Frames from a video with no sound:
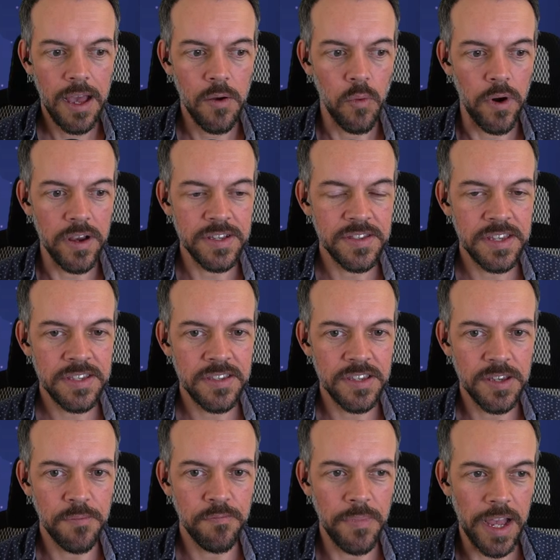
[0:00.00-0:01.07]
Whereas this is
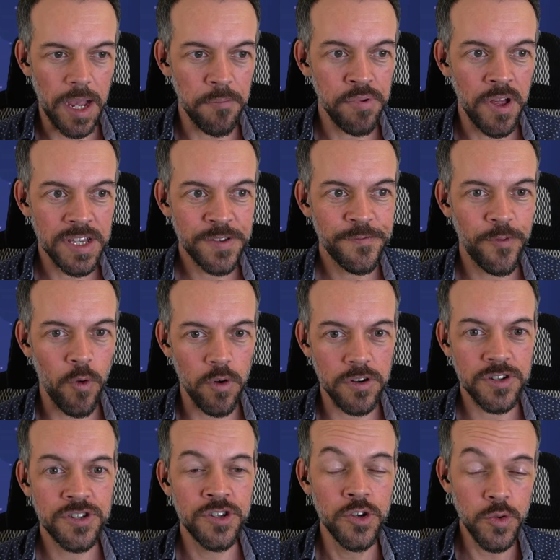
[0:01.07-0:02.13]
like a +4
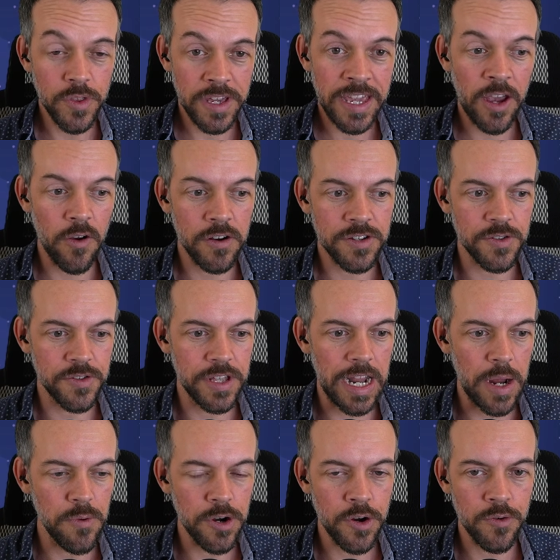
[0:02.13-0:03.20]
to the character that I
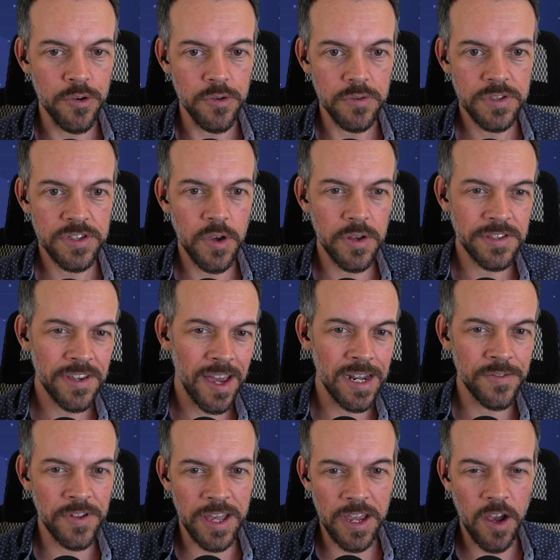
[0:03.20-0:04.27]
recruit. So it's kind
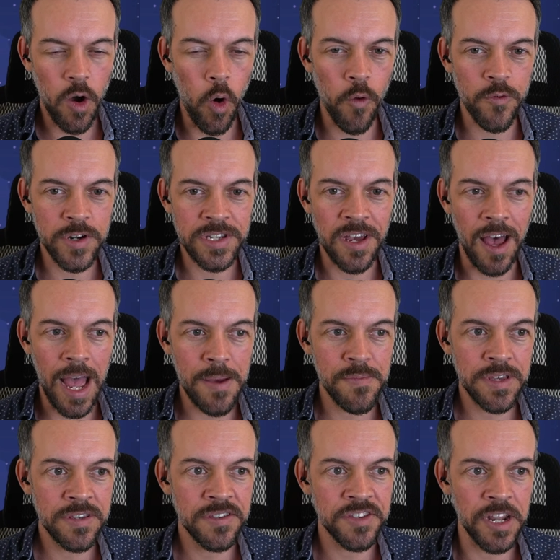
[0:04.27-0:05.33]
of like over time,
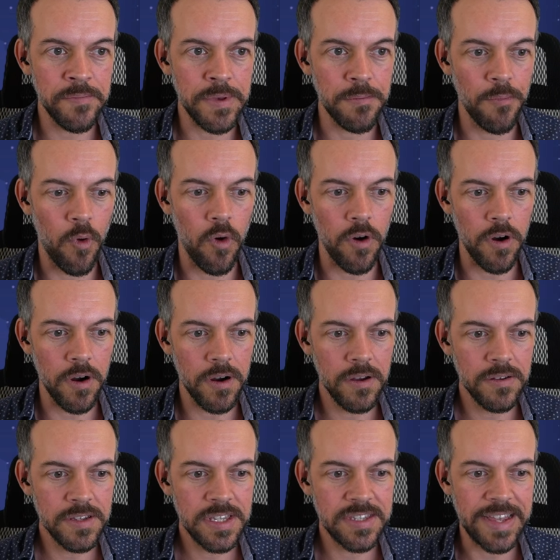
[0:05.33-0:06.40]
this is going to be more
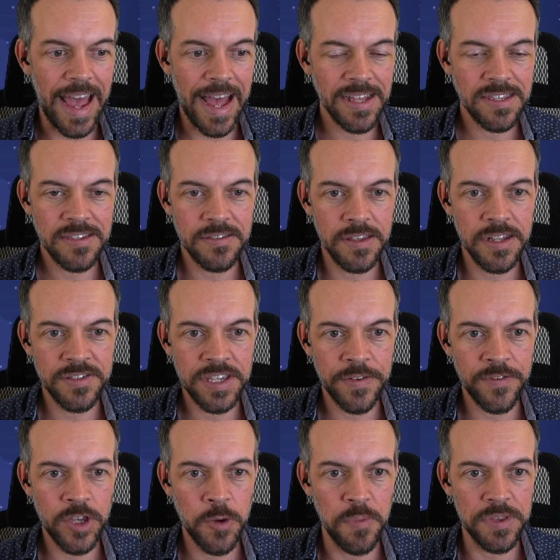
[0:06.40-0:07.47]
stats that it's
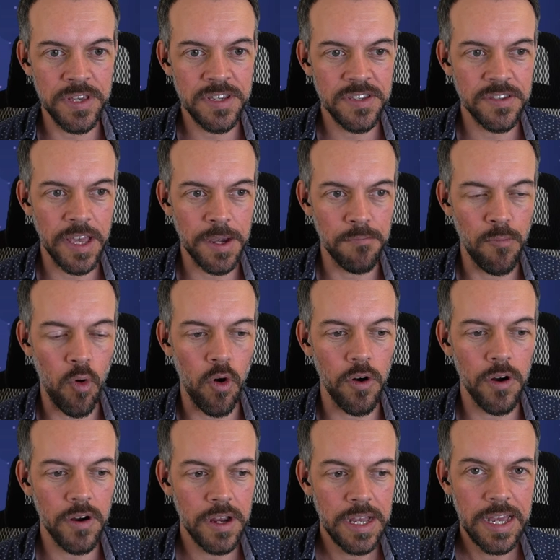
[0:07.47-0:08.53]
giving you, but this is like
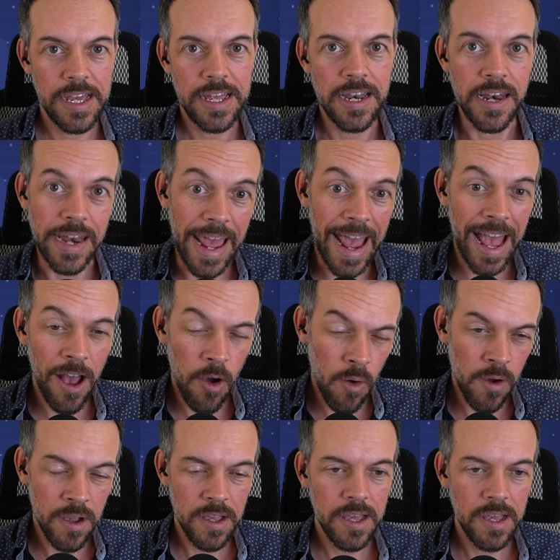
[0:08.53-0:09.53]
more now.